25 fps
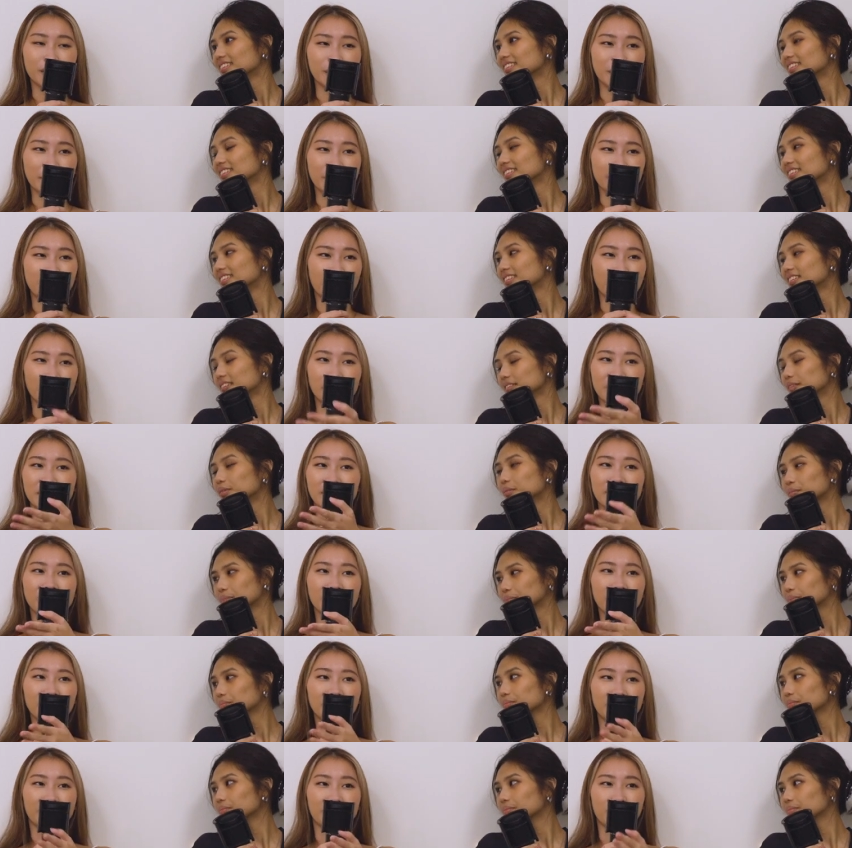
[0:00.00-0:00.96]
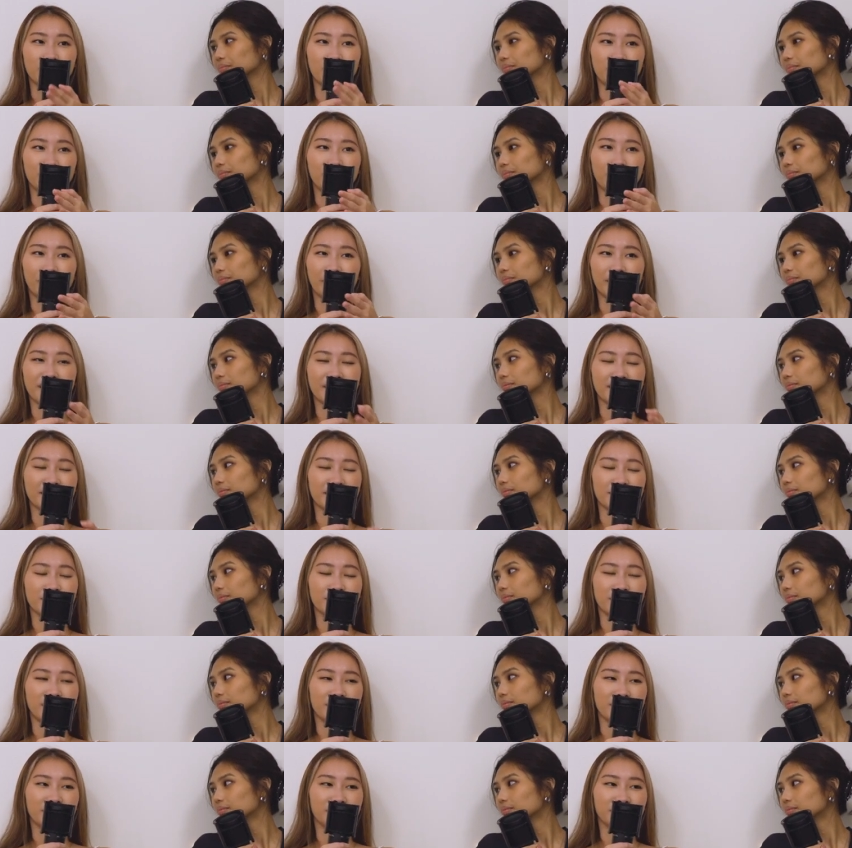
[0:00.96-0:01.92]
Speaker 1: close, but we did not like go for recess
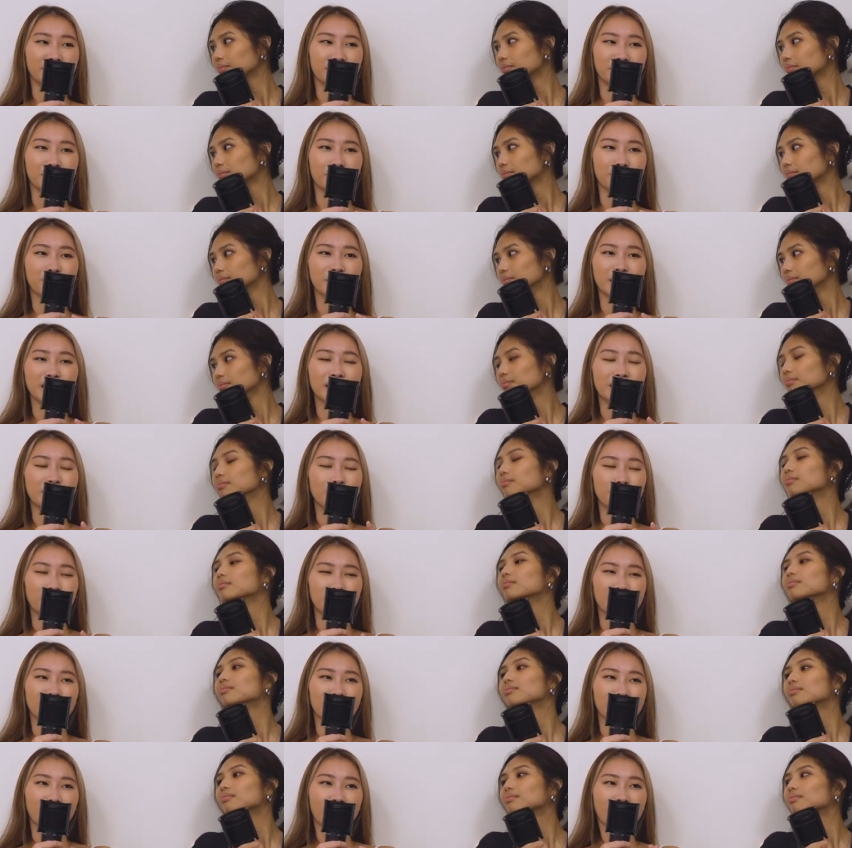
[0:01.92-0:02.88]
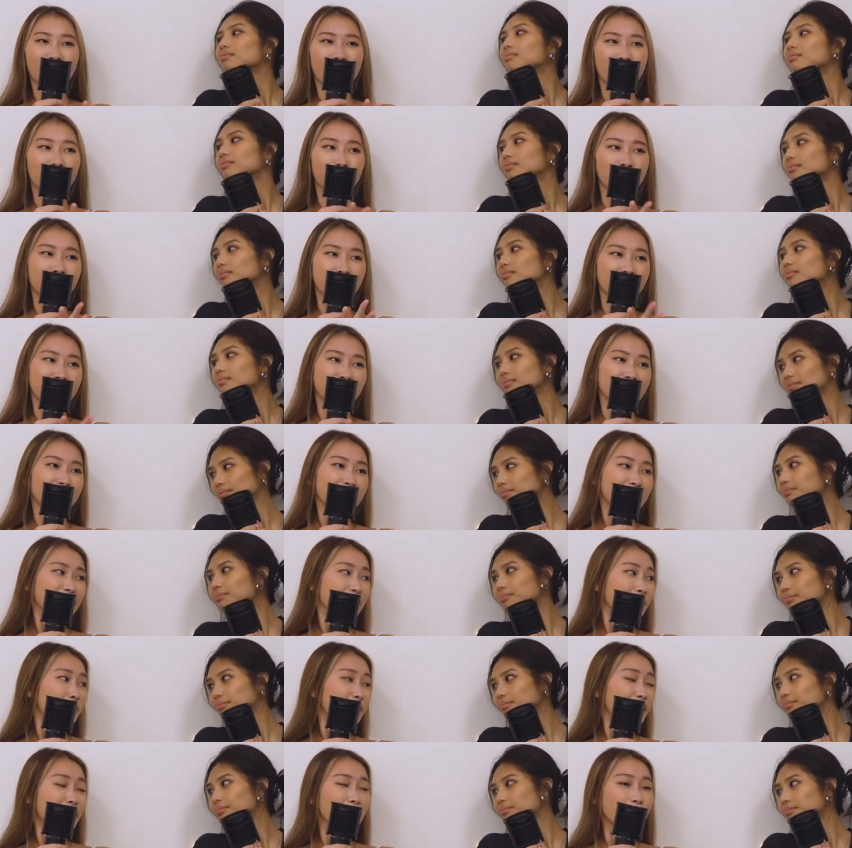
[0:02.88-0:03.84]
together. Mm. We did not like mm. have to sit at the
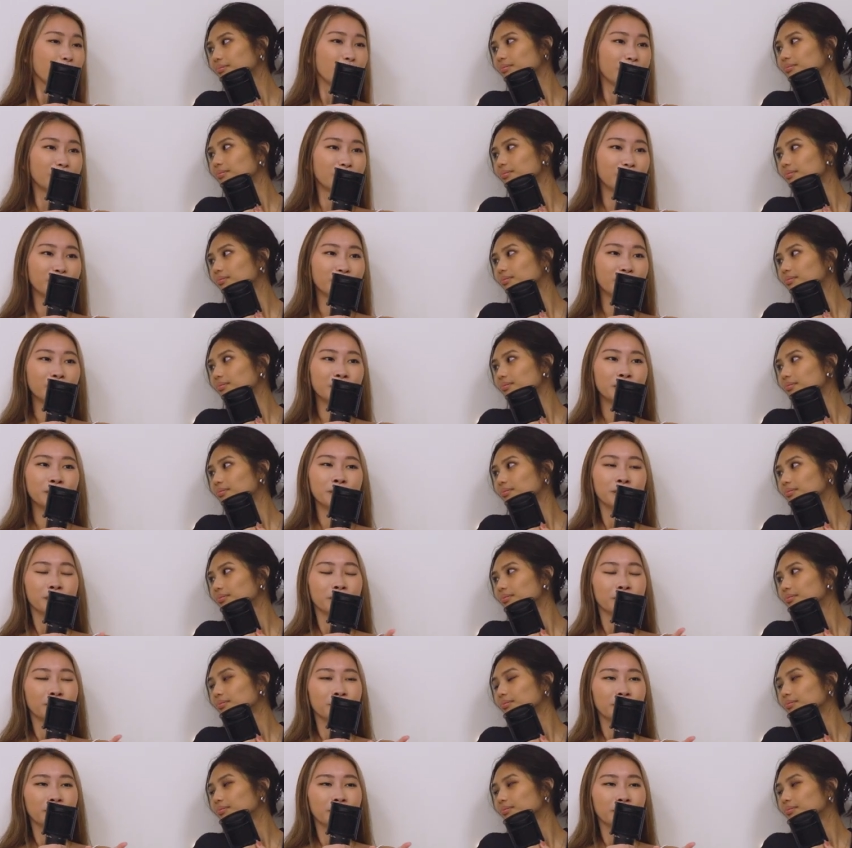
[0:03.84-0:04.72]
same table.